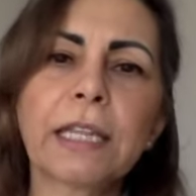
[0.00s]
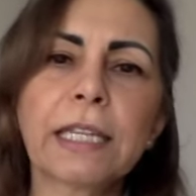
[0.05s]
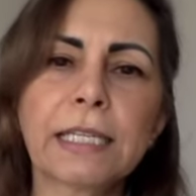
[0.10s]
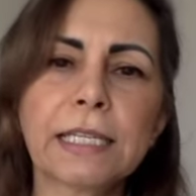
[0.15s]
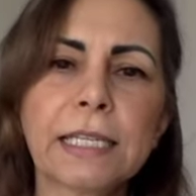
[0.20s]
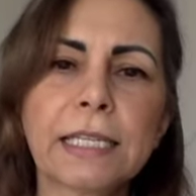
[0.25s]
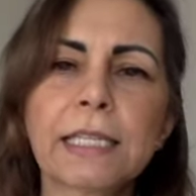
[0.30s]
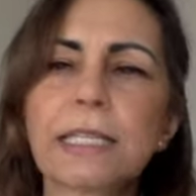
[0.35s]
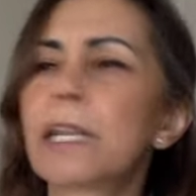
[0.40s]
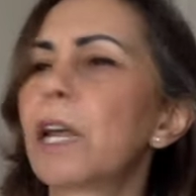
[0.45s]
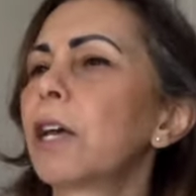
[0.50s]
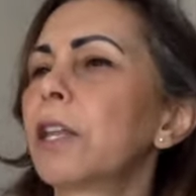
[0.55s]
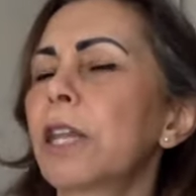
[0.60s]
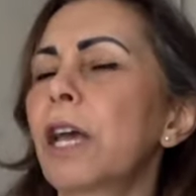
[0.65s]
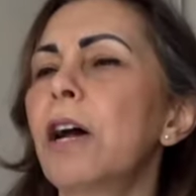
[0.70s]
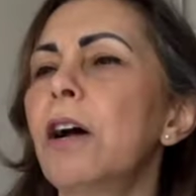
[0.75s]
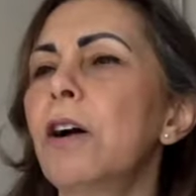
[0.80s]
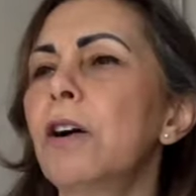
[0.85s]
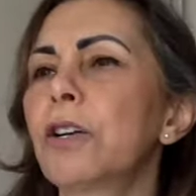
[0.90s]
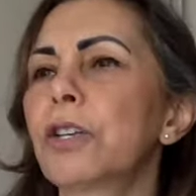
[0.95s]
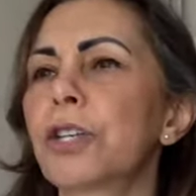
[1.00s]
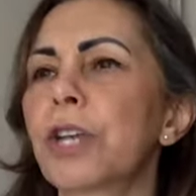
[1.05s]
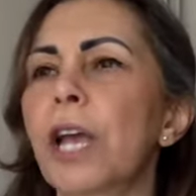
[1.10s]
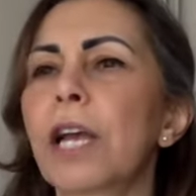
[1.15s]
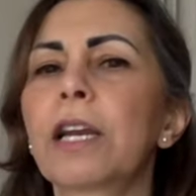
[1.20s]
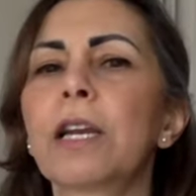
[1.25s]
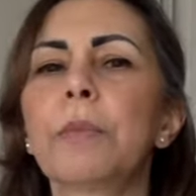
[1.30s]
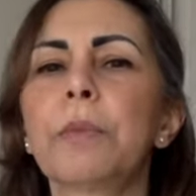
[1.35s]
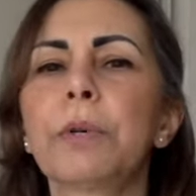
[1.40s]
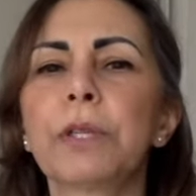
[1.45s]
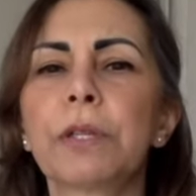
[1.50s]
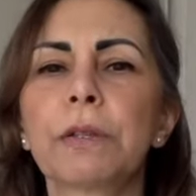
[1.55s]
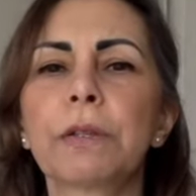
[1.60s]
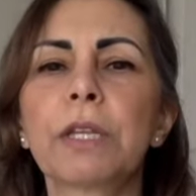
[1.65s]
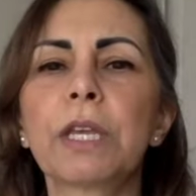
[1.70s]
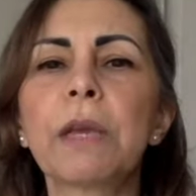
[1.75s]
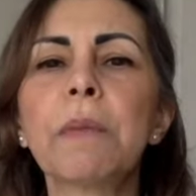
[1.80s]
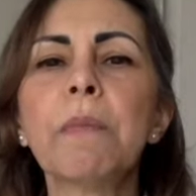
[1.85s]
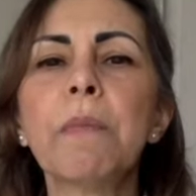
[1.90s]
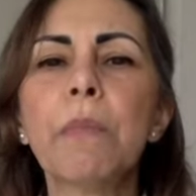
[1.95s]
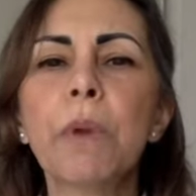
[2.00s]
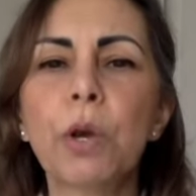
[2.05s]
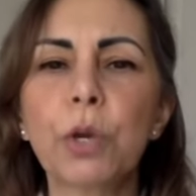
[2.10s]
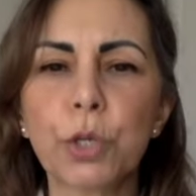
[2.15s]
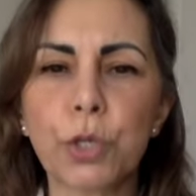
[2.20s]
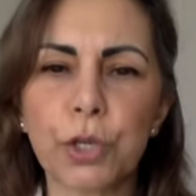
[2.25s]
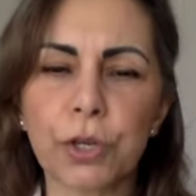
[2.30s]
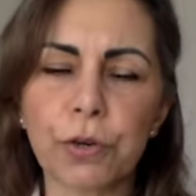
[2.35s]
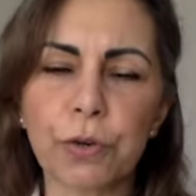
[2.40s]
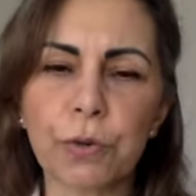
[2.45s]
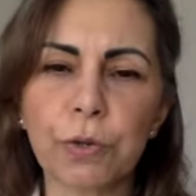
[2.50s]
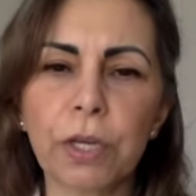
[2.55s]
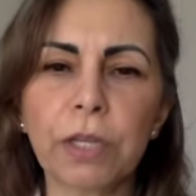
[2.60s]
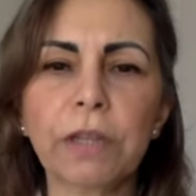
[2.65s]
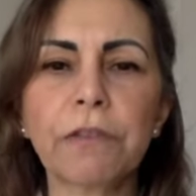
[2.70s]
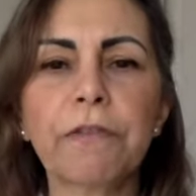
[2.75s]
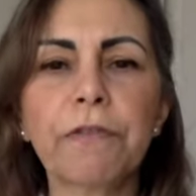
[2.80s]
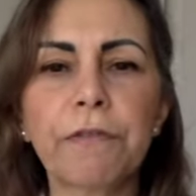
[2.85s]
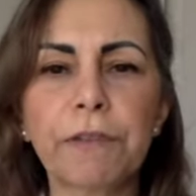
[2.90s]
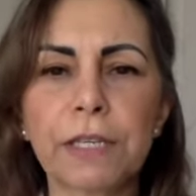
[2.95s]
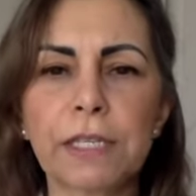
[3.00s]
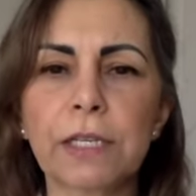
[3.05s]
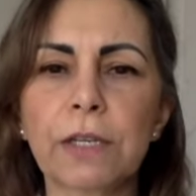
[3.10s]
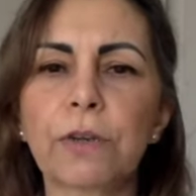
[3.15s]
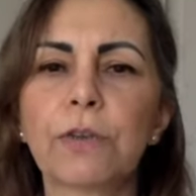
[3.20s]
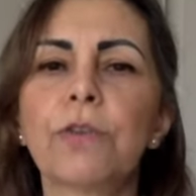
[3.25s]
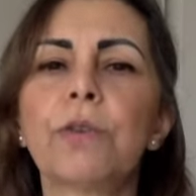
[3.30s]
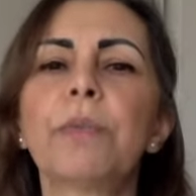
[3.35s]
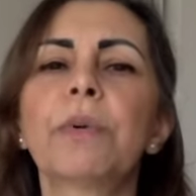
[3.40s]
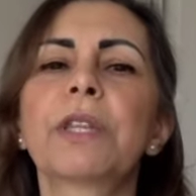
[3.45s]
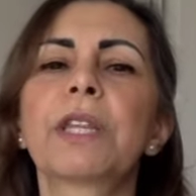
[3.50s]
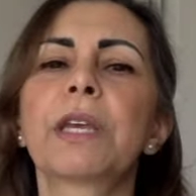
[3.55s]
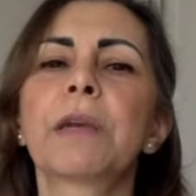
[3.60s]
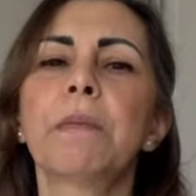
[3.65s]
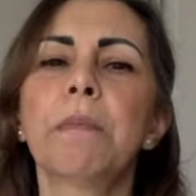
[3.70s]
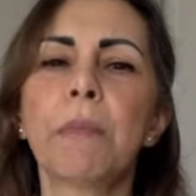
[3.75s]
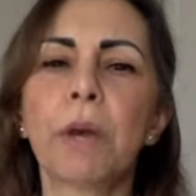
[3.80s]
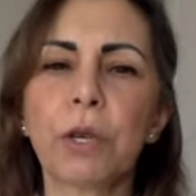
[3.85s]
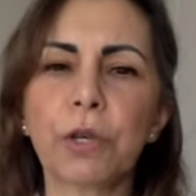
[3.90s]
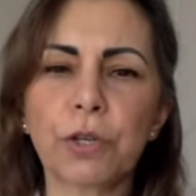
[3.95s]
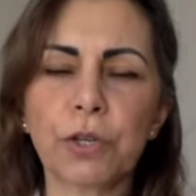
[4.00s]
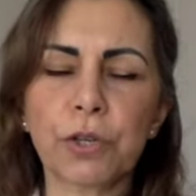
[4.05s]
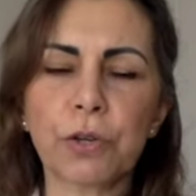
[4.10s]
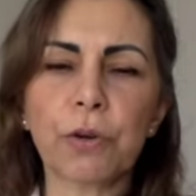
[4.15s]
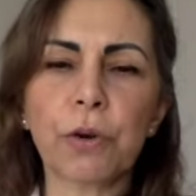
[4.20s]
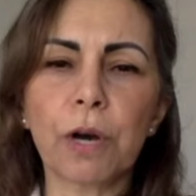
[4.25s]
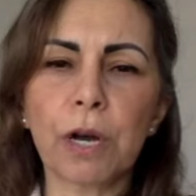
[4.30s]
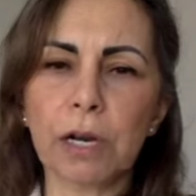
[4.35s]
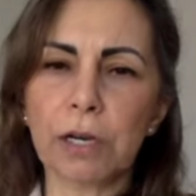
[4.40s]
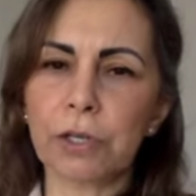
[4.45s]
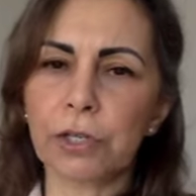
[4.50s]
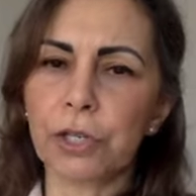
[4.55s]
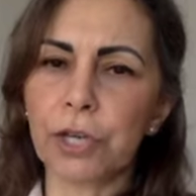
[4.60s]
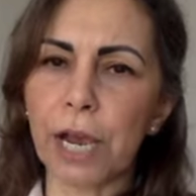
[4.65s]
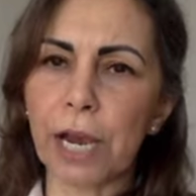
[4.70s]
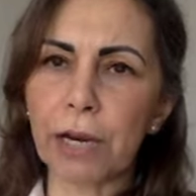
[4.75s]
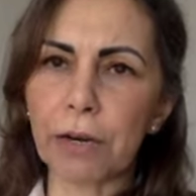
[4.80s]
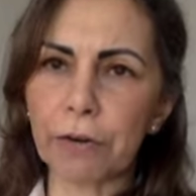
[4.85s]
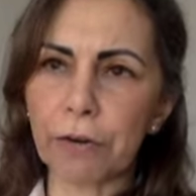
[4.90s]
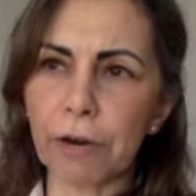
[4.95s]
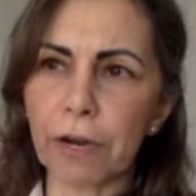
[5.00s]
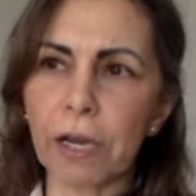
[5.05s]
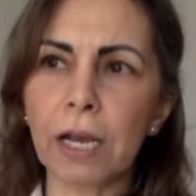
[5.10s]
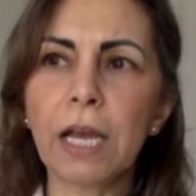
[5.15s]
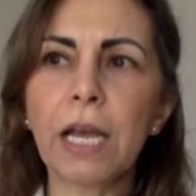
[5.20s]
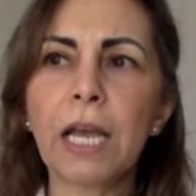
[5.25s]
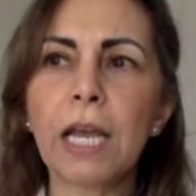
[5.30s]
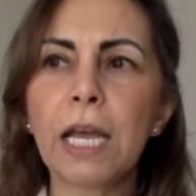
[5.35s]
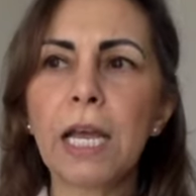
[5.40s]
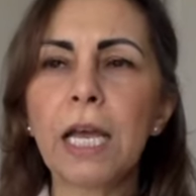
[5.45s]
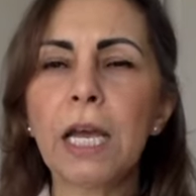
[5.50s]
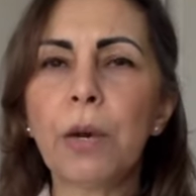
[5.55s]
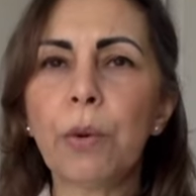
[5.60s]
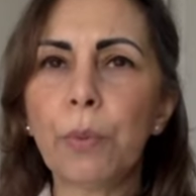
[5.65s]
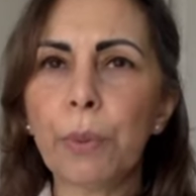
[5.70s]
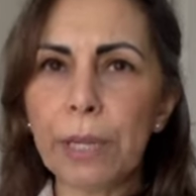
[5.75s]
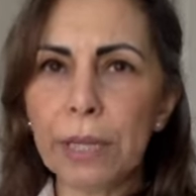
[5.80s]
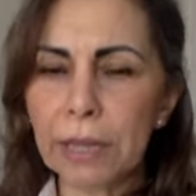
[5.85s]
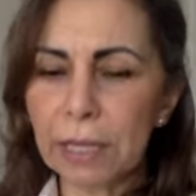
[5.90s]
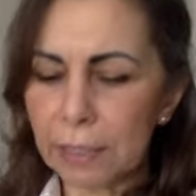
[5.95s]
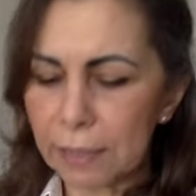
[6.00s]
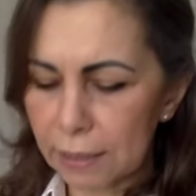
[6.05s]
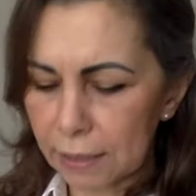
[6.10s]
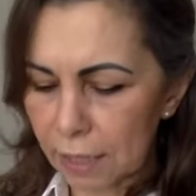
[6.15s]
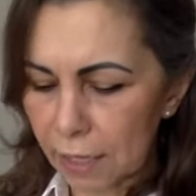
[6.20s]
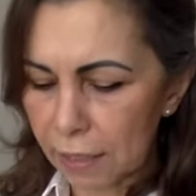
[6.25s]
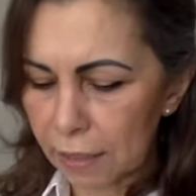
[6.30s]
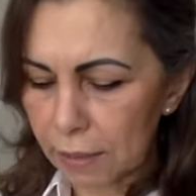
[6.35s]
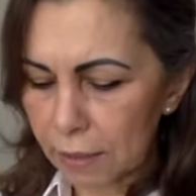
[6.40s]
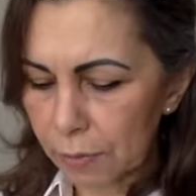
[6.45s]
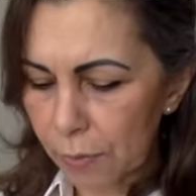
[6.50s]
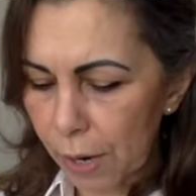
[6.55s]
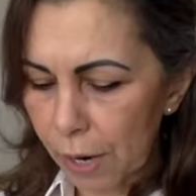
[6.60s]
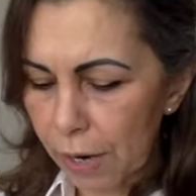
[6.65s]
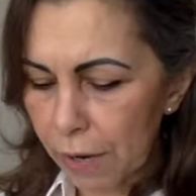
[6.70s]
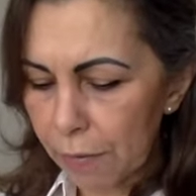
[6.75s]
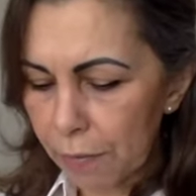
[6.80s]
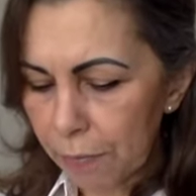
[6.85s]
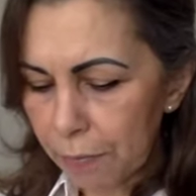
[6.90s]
This is like the heart chakra, but the emotional, not the physical, but the emotional heart chakra with the sun as well.